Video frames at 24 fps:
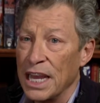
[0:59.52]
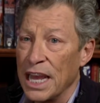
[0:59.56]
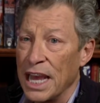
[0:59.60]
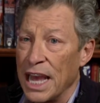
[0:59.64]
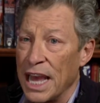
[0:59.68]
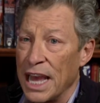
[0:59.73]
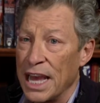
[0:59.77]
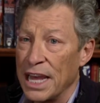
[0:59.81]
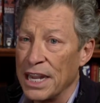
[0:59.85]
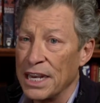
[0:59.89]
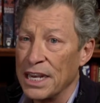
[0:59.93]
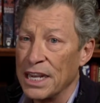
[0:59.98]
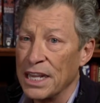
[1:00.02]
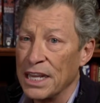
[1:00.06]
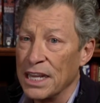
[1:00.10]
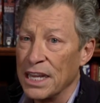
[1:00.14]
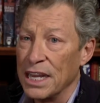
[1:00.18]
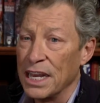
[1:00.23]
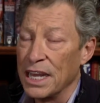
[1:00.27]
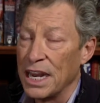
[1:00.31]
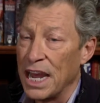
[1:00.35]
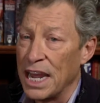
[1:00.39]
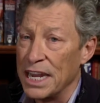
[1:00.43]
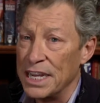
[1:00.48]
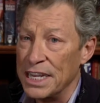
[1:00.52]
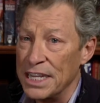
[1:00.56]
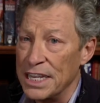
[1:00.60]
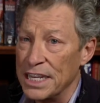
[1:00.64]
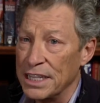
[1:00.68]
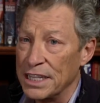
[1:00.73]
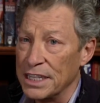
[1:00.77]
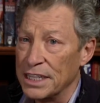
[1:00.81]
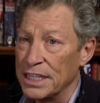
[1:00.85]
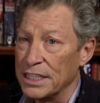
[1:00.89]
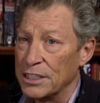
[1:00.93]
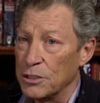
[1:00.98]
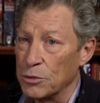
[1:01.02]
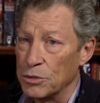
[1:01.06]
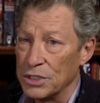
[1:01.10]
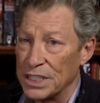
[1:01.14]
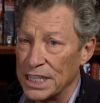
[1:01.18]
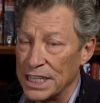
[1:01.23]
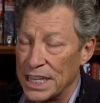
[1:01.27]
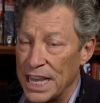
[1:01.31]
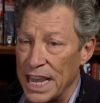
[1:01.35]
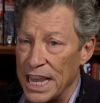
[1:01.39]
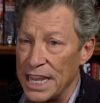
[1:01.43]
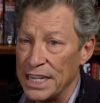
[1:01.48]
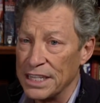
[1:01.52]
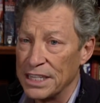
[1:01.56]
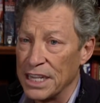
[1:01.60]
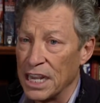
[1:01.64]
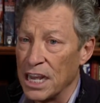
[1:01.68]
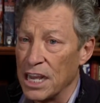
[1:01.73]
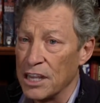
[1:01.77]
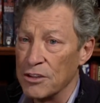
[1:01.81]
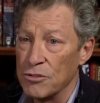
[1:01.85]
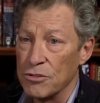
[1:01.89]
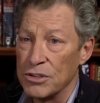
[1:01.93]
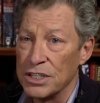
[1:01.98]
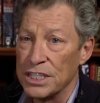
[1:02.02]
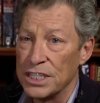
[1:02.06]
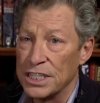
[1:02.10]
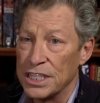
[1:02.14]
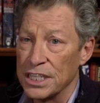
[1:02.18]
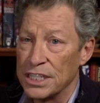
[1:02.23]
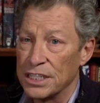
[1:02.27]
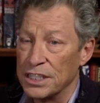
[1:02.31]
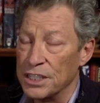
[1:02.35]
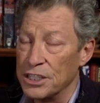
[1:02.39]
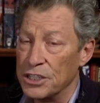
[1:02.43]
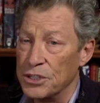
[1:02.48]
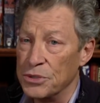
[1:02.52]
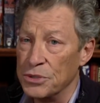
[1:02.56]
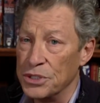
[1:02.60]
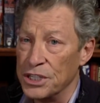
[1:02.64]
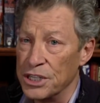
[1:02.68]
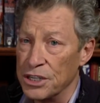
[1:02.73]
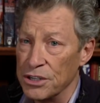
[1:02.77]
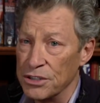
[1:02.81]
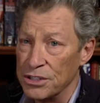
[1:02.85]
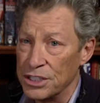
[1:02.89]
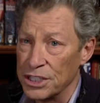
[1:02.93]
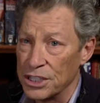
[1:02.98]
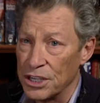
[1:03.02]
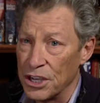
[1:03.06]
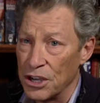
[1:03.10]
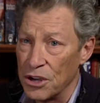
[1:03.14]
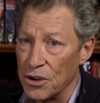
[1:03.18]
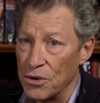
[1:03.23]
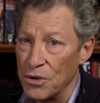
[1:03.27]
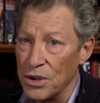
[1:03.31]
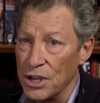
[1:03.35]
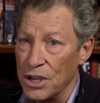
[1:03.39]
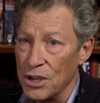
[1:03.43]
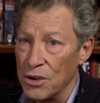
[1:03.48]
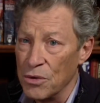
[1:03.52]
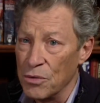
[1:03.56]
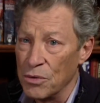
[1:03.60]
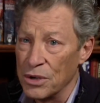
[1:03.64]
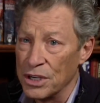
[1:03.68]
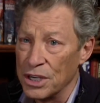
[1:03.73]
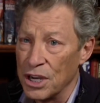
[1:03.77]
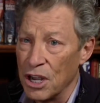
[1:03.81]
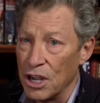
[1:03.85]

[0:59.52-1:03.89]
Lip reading: had an idea that this was the case 162 years ago when